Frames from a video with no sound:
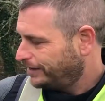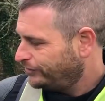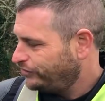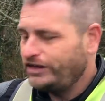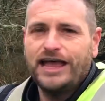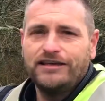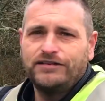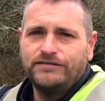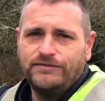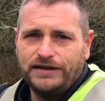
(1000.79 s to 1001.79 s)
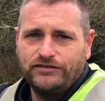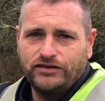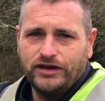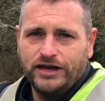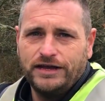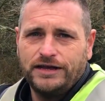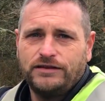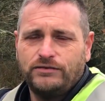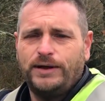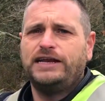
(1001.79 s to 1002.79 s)
GS Adventure
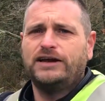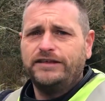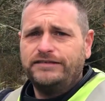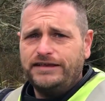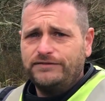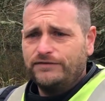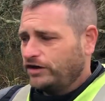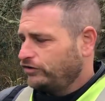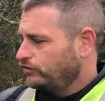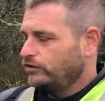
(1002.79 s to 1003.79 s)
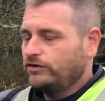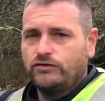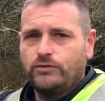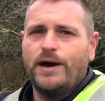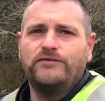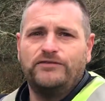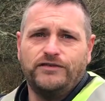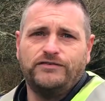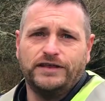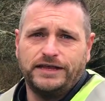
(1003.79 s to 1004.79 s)
2019 version
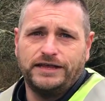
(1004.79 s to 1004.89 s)
1250.